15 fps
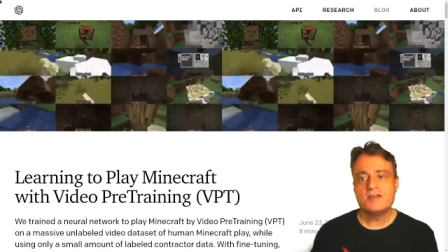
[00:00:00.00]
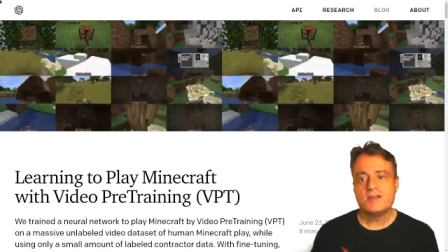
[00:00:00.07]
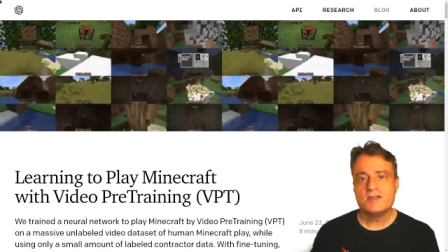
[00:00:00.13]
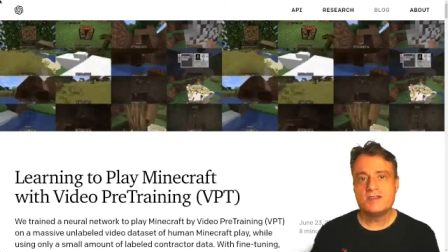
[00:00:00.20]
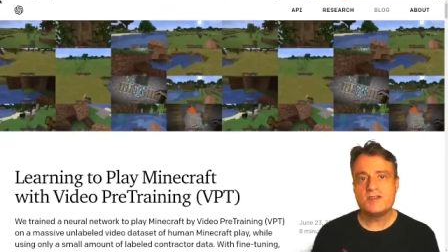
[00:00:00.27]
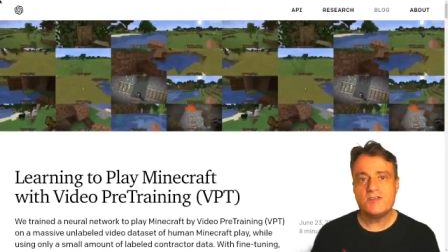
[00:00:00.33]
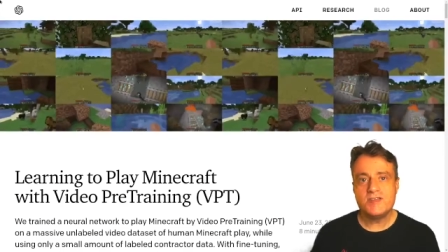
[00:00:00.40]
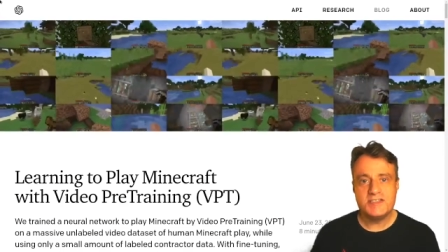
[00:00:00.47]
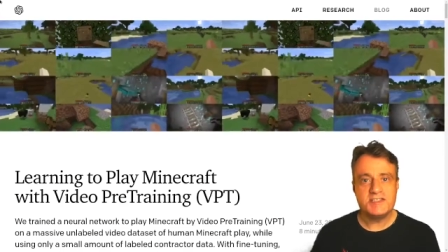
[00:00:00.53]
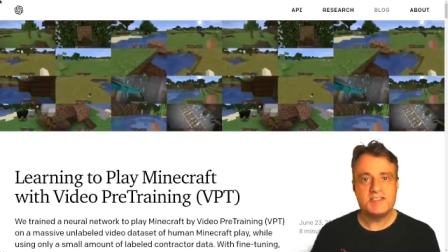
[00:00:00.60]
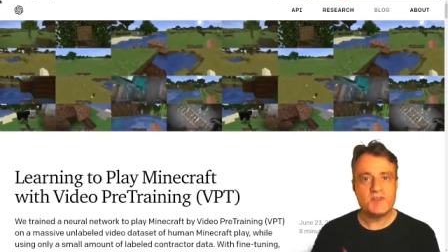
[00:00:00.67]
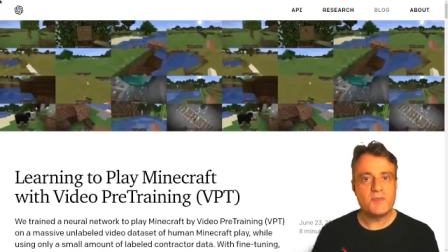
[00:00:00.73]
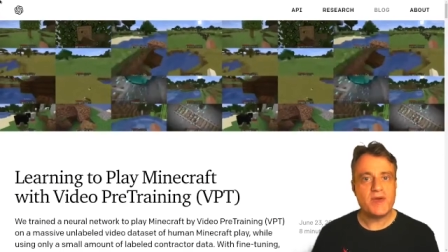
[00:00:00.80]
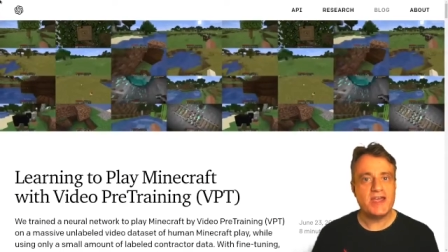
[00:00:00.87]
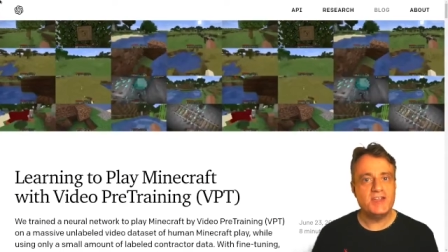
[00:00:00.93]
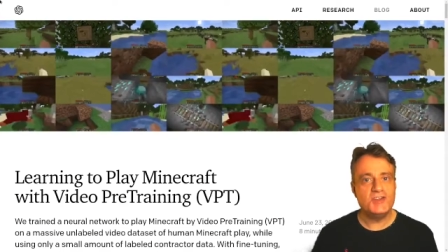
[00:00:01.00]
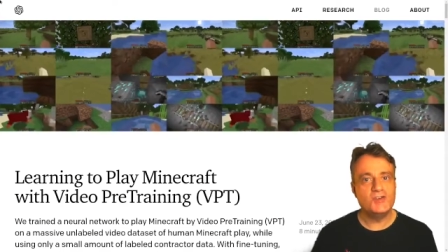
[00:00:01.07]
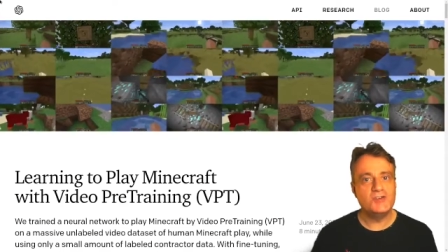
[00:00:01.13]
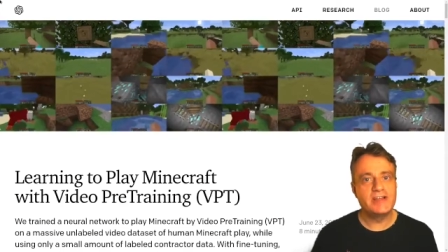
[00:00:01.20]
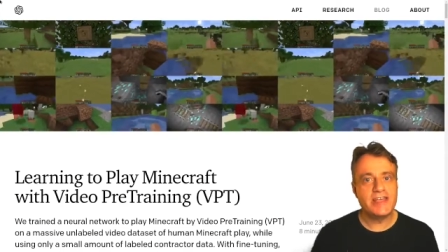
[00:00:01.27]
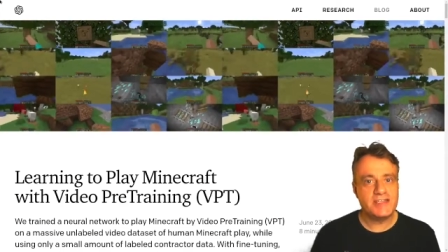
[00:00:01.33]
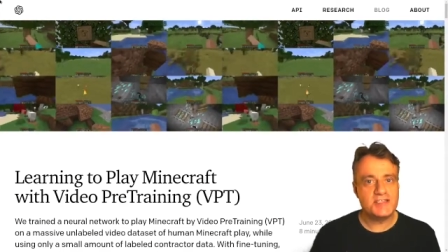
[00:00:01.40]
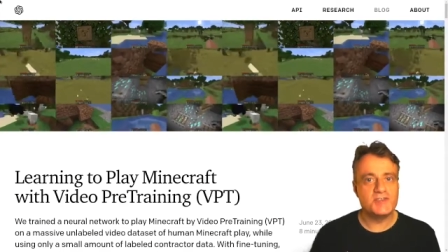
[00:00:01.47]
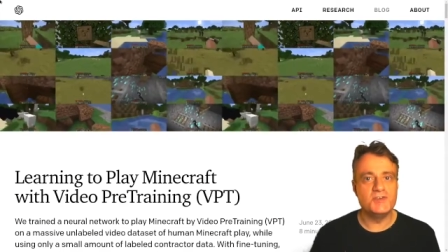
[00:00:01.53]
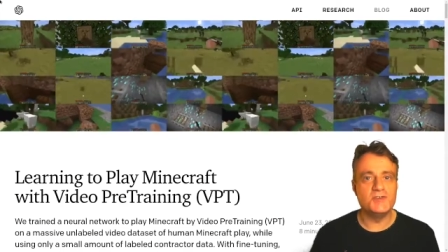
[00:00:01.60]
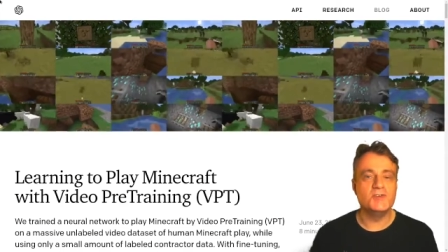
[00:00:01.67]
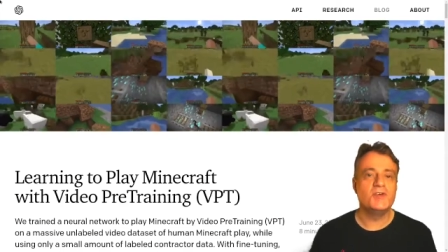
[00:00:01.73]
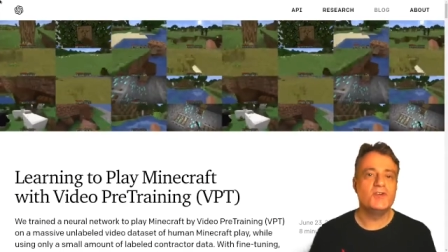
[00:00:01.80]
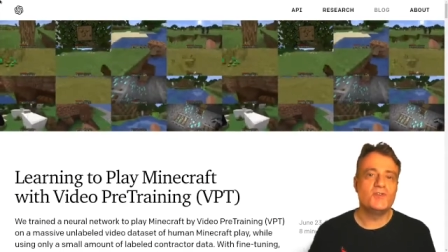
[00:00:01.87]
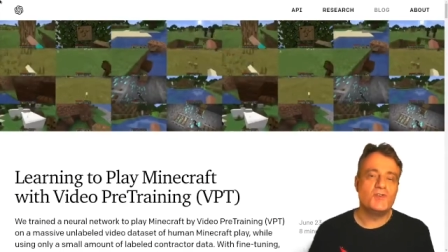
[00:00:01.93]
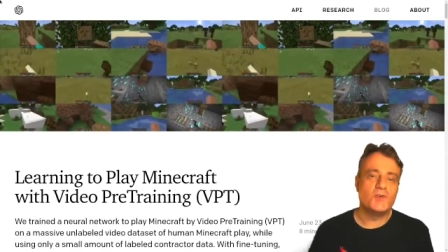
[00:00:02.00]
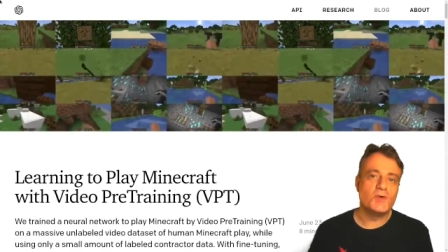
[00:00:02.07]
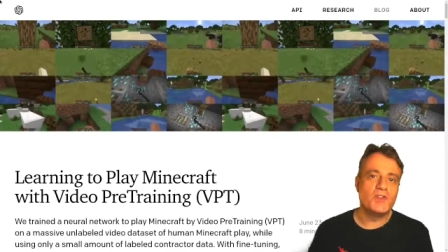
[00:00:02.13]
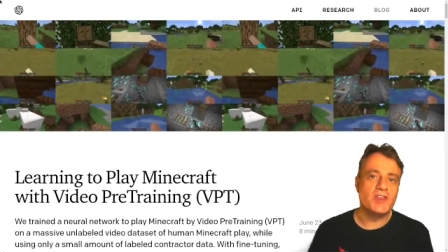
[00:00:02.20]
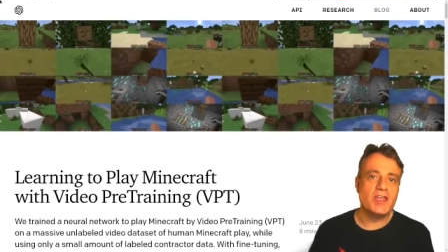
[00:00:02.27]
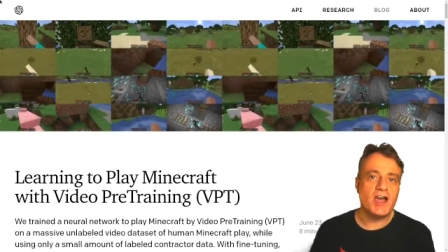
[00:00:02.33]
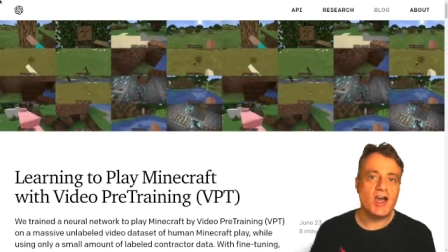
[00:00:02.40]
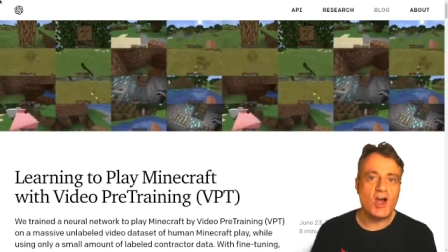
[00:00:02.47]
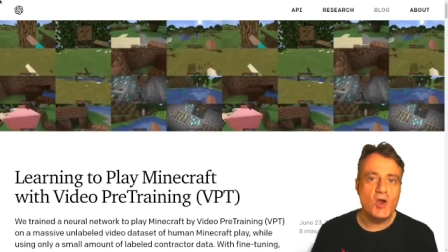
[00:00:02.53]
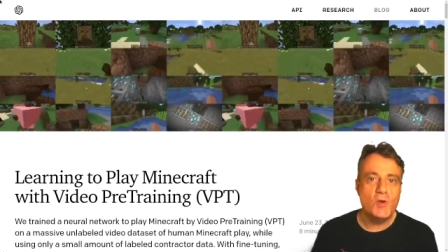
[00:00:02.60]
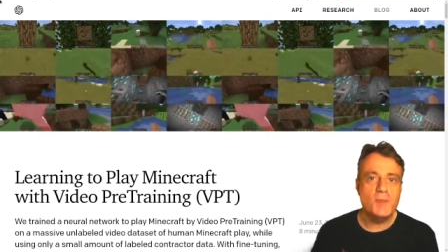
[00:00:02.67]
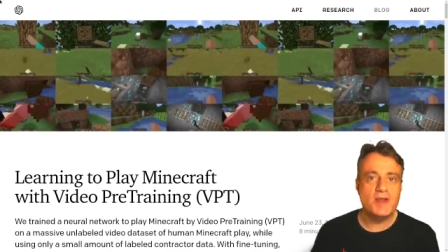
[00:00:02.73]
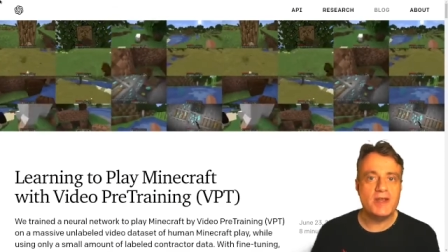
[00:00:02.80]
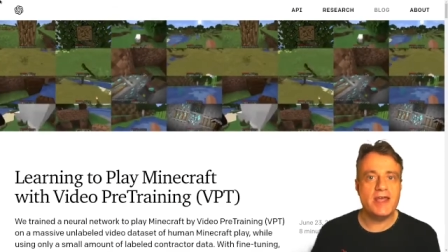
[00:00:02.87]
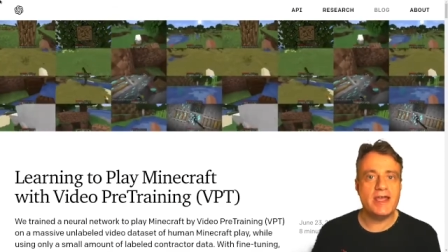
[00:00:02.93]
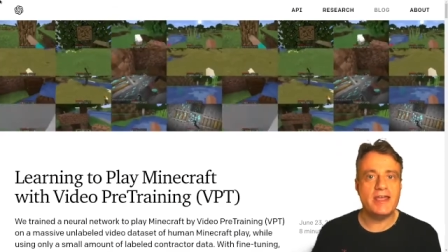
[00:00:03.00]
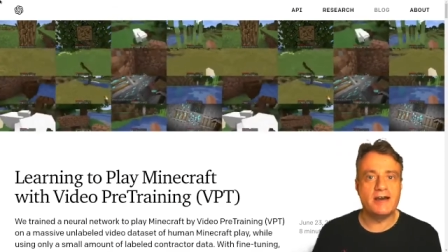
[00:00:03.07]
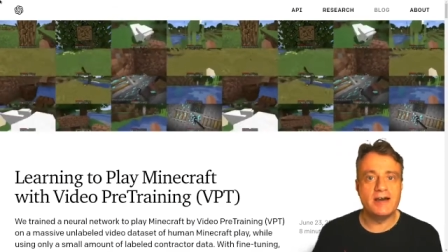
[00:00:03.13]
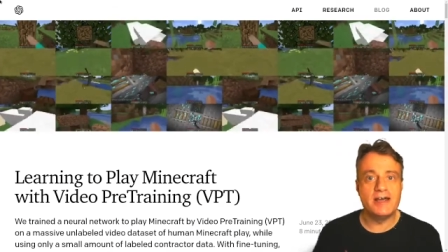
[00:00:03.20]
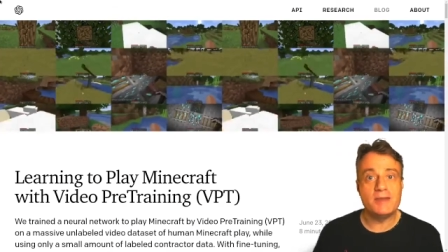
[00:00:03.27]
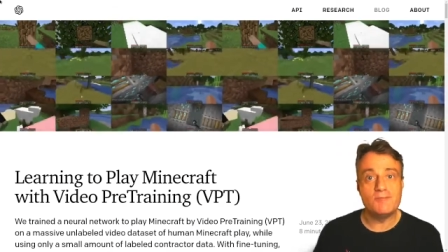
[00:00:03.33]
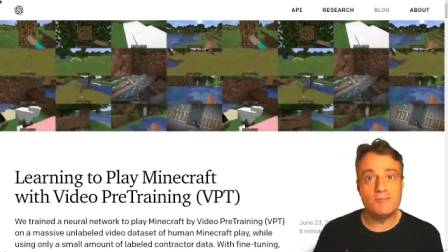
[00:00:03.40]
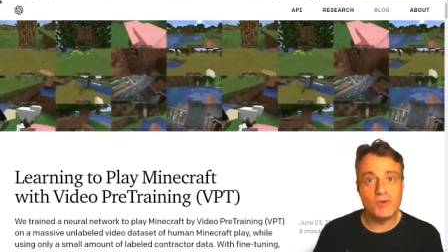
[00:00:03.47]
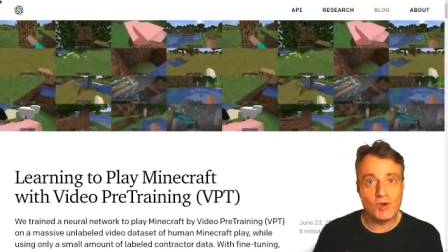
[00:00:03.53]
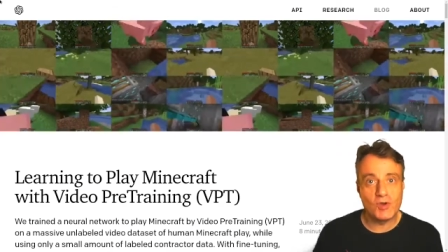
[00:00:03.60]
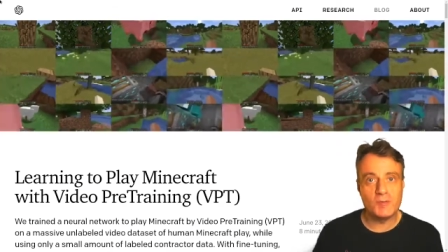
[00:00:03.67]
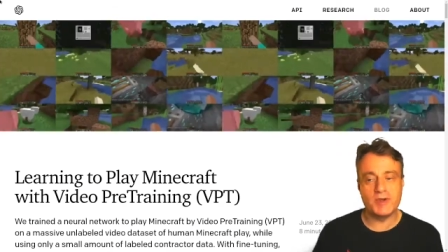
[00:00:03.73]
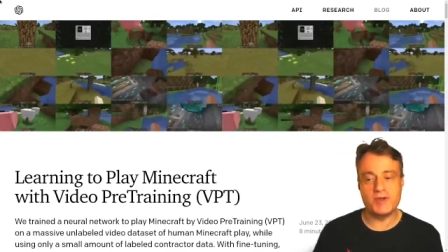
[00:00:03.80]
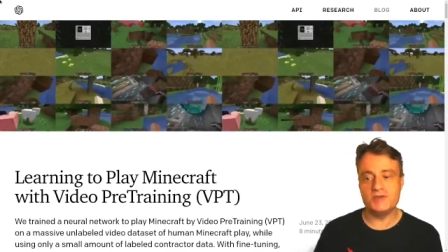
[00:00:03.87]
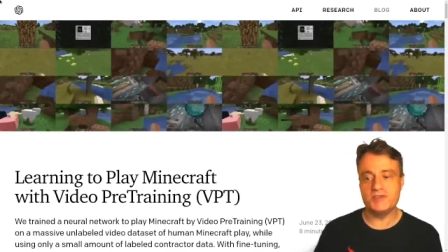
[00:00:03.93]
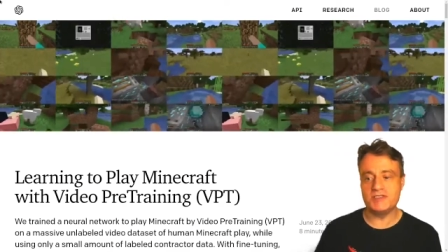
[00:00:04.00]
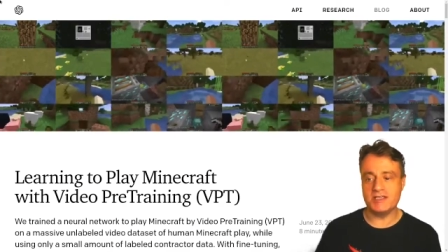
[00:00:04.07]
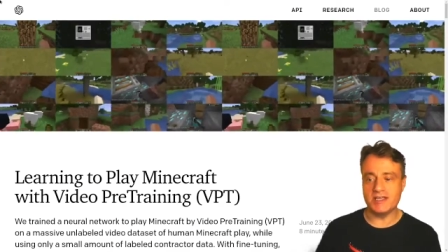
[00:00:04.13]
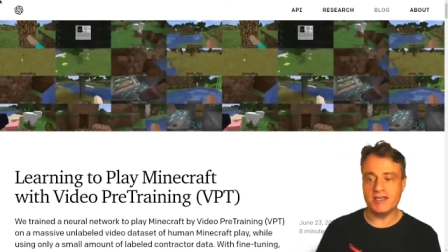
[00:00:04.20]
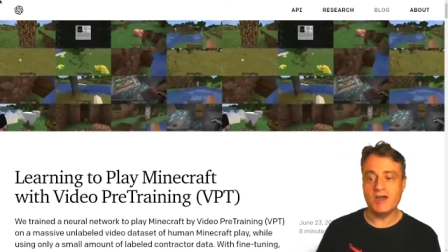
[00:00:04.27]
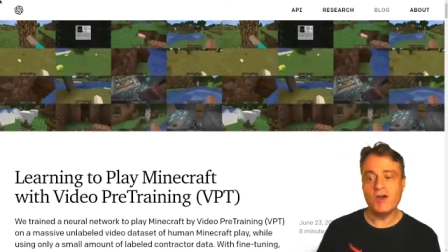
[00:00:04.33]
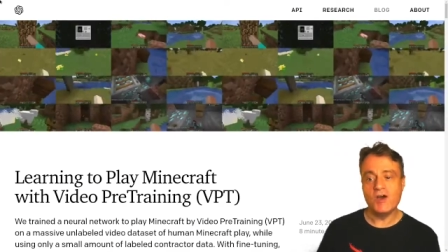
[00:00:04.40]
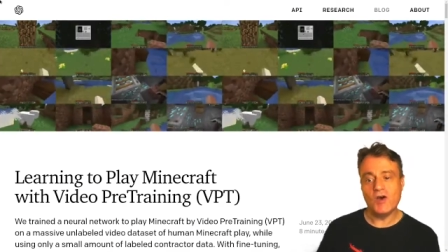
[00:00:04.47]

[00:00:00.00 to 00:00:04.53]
So this is the page you'll get to for the OpenAI blog posting